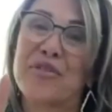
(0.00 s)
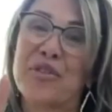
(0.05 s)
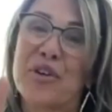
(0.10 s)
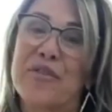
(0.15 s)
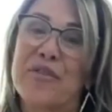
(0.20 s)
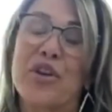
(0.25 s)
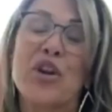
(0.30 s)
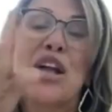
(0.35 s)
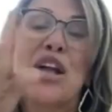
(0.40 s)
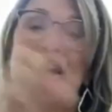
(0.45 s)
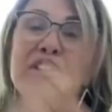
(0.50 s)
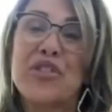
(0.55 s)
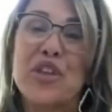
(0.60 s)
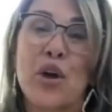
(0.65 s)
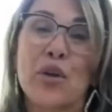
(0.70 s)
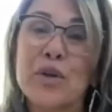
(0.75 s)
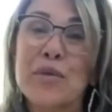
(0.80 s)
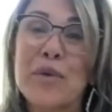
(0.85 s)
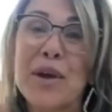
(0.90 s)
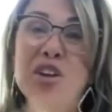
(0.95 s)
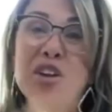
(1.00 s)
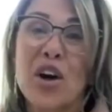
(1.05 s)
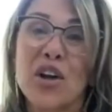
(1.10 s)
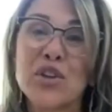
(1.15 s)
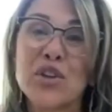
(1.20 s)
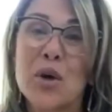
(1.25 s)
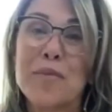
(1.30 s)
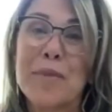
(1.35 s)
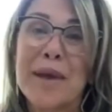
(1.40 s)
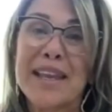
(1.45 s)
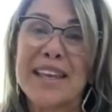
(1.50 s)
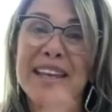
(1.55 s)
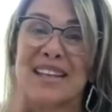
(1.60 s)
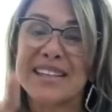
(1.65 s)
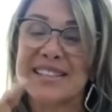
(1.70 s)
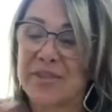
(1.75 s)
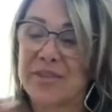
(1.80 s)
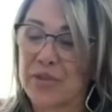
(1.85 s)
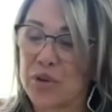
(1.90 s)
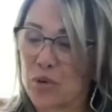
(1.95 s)
forever the only way y'all don't make it
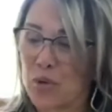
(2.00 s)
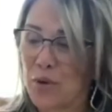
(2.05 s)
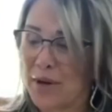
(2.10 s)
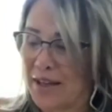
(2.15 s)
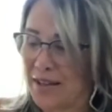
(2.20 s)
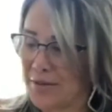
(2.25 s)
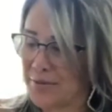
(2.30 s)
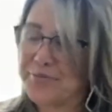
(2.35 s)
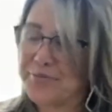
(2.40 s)
is if you quit